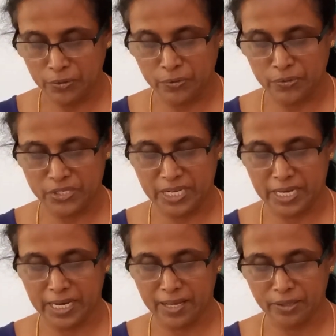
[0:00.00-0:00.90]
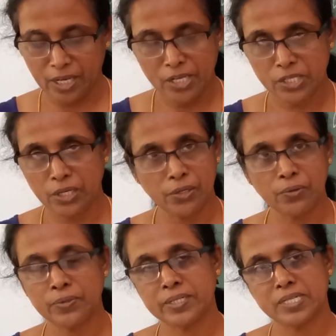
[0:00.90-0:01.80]
Gujarat. So you
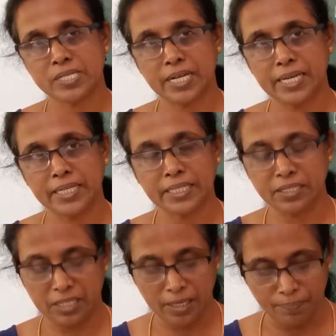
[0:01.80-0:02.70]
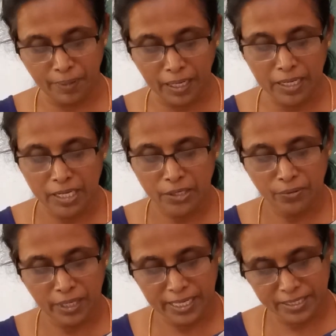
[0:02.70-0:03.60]
don't study the table,
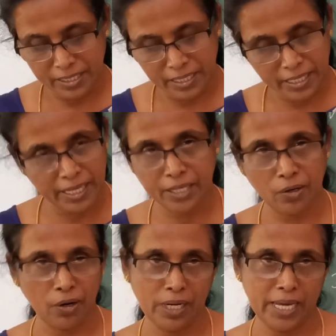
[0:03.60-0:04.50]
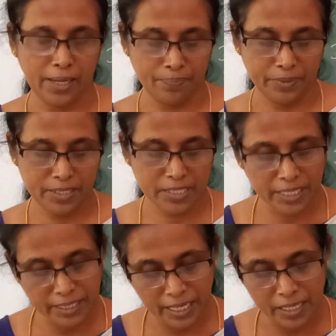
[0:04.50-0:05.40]
you read only.
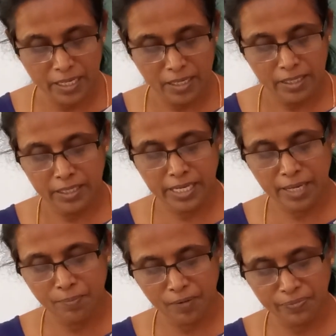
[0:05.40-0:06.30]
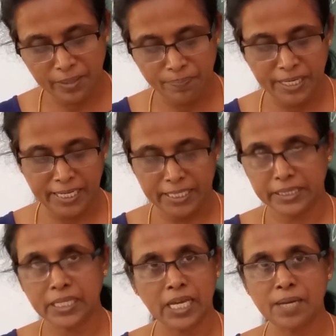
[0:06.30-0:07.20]
See the name of the breed.
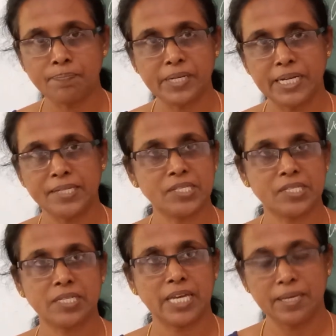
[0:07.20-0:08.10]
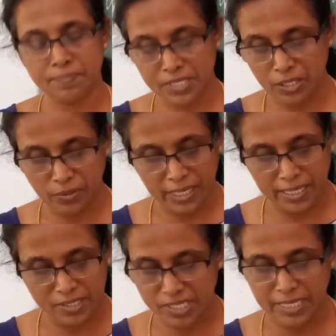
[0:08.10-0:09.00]
3 breeds names you
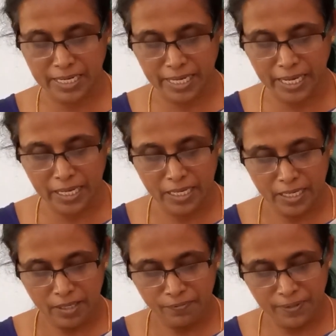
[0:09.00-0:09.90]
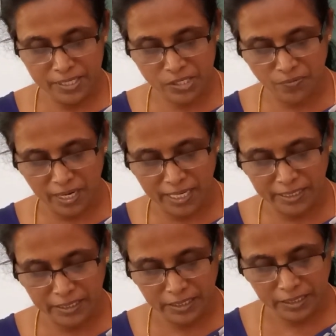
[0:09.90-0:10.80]
can study. First one,
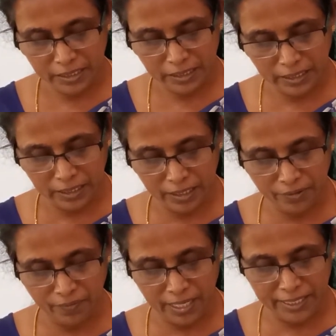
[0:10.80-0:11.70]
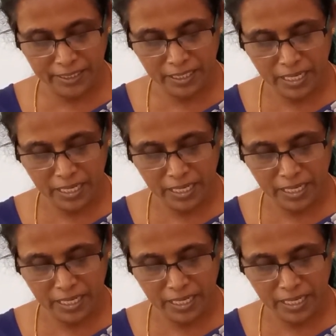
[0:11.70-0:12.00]
third one